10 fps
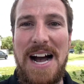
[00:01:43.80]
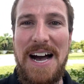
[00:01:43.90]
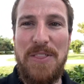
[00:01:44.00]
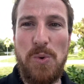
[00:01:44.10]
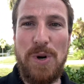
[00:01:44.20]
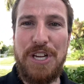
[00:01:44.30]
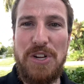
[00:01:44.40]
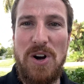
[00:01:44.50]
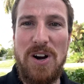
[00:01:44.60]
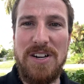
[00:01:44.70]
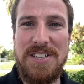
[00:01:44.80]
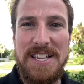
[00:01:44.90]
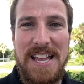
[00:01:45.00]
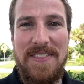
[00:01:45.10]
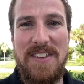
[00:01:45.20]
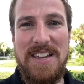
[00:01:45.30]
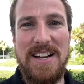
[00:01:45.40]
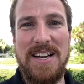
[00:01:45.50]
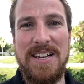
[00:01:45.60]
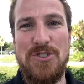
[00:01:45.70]
They're working hard to get the
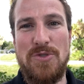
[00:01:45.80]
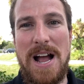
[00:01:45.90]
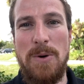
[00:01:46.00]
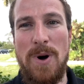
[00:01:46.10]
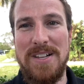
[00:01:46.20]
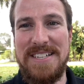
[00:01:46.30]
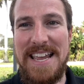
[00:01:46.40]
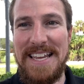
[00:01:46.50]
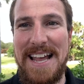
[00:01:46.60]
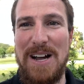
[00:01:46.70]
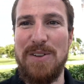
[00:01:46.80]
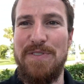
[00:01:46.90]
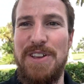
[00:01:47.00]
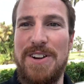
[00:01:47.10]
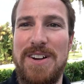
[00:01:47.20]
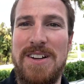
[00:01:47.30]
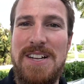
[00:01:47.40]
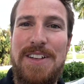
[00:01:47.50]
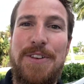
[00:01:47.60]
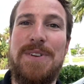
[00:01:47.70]
drywall taken out of here.
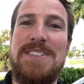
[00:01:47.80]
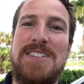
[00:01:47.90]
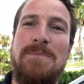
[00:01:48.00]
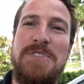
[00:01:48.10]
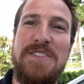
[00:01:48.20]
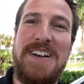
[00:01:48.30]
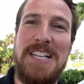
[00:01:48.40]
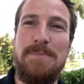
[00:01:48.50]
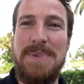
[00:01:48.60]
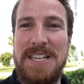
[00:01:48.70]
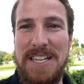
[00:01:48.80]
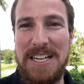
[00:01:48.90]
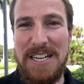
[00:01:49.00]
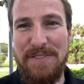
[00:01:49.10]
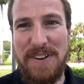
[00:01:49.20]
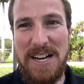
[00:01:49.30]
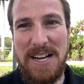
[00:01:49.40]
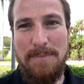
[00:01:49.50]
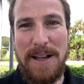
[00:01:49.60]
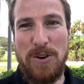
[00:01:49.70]
There is some development of
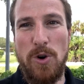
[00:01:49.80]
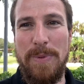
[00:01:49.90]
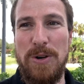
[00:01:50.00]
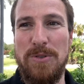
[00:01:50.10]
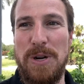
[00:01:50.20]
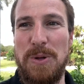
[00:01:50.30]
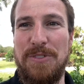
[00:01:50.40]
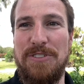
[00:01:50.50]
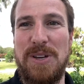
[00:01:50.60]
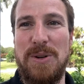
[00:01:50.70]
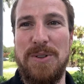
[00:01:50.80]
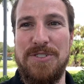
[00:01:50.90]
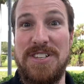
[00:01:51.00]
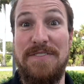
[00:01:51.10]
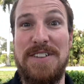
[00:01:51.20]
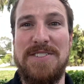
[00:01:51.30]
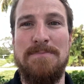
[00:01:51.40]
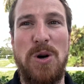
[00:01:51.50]
microbial growth, so there's definitely some